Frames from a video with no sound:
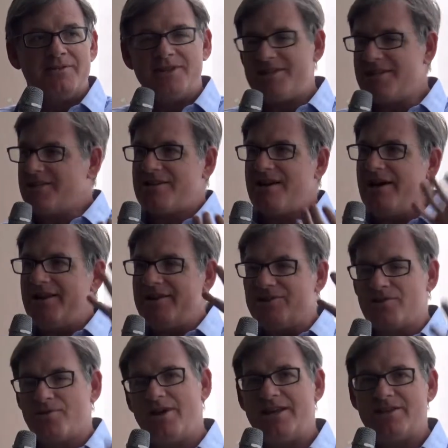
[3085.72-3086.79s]
This is Thailand's
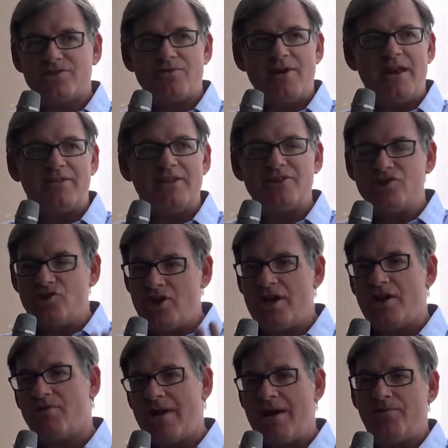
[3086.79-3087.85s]
great strength. Its
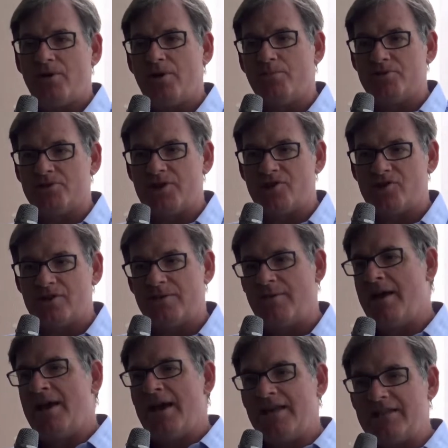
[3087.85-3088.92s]
geographical position,
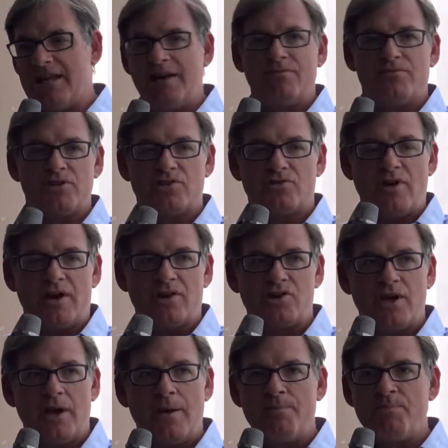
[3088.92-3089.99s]
its
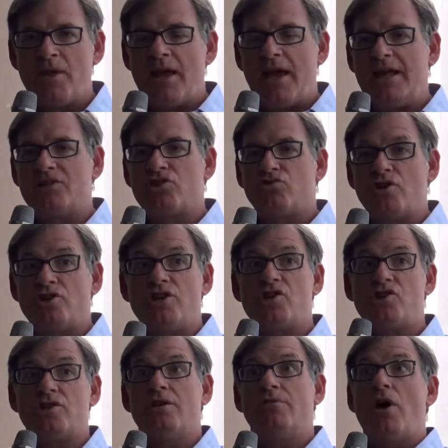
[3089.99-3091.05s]
infrastructure, its
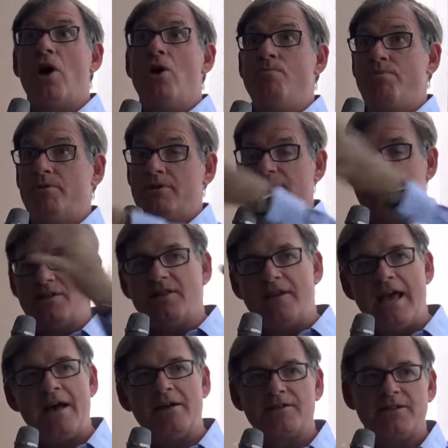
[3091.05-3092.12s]
tradition of openness to
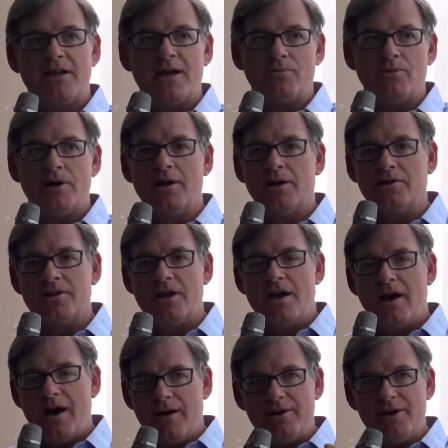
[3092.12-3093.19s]
the outside world
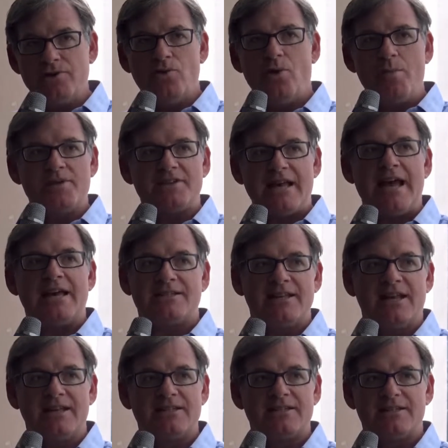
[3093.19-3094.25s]
are enormous
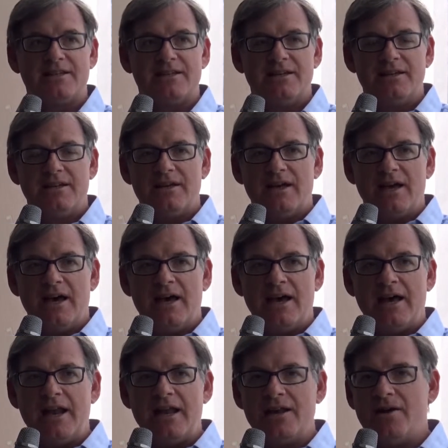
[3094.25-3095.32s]
assets.
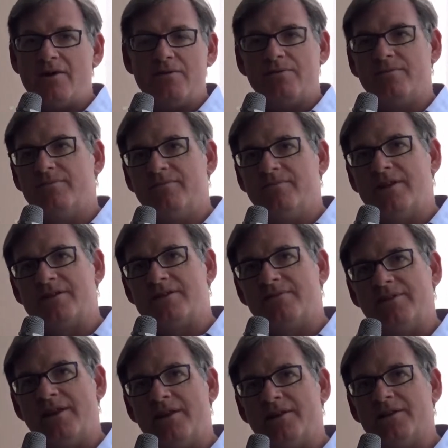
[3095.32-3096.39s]
And I know
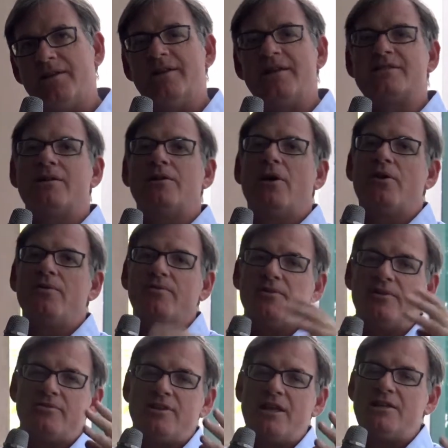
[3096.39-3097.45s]
there's a lot of
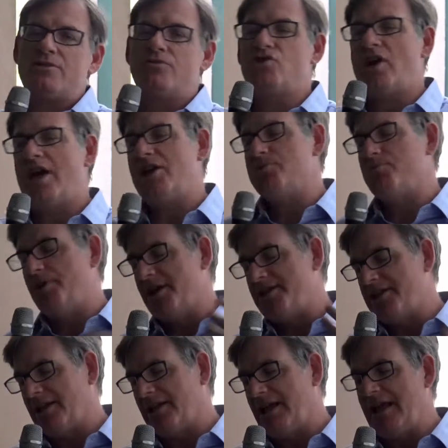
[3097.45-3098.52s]
things have changed
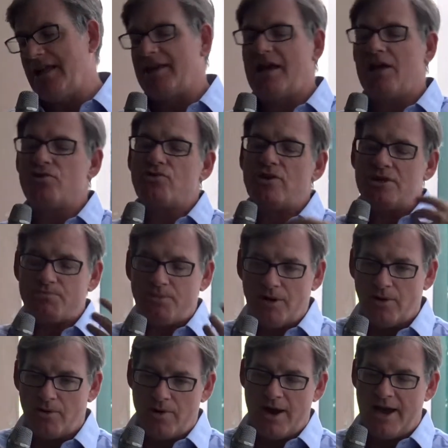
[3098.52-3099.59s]
politically. The country is
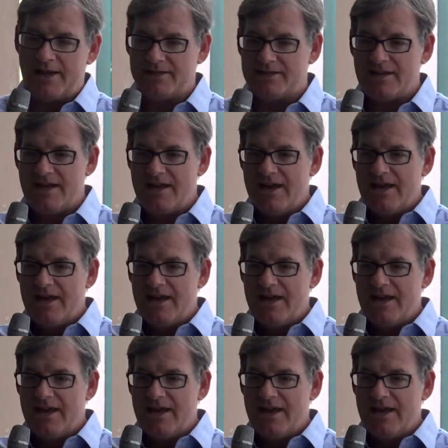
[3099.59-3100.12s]
polarized.